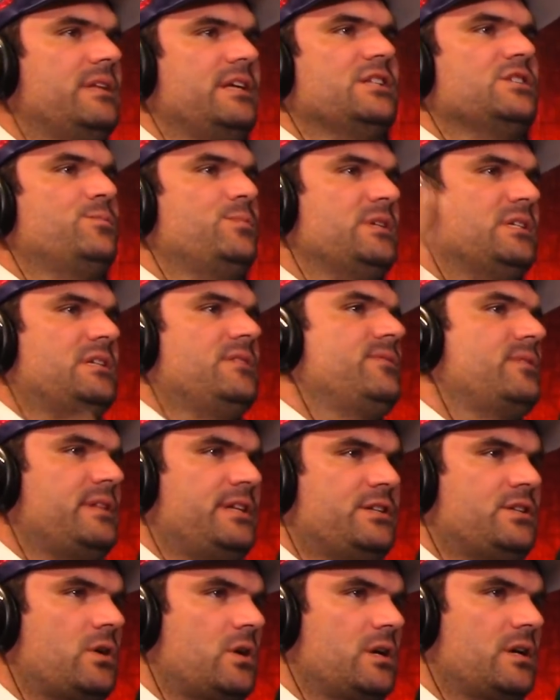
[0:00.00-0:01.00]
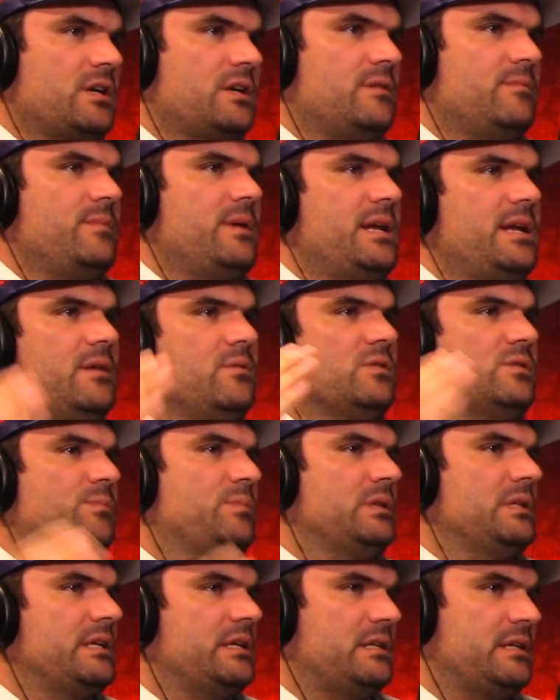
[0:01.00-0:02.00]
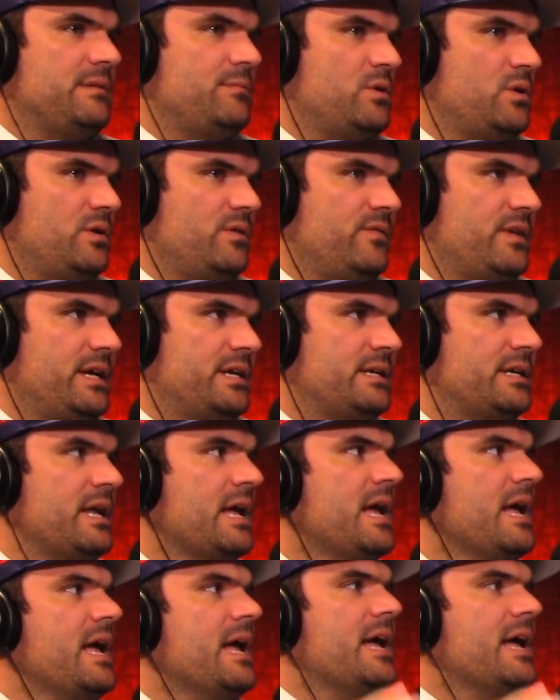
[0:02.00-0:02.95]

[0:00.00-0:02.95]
They had specifically targeted me. It was politically motivated.